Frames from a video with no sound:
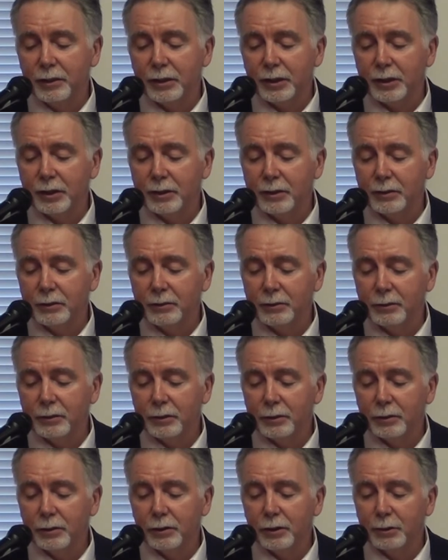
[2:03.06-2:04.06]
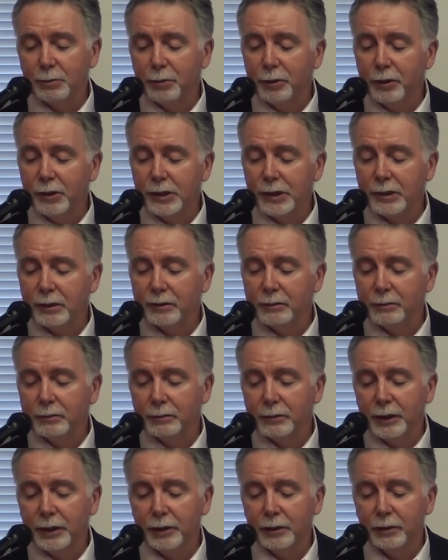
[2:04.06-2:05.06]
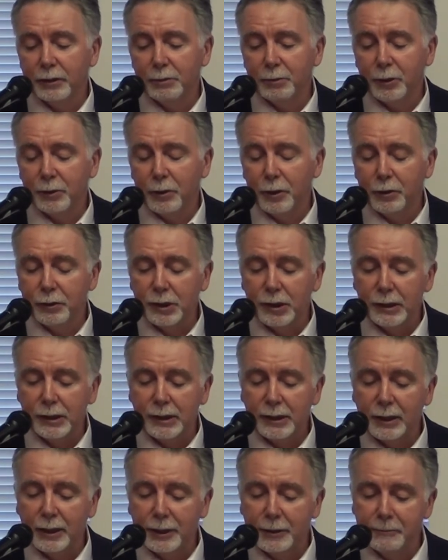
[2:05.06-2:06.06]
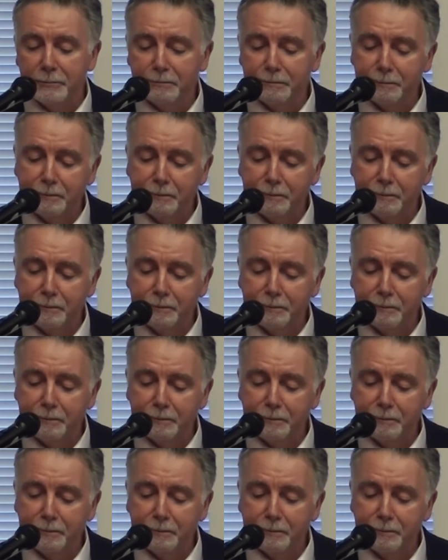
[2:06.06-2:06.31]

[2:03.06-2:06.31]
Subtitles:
urchin, or a person here in Oceanside.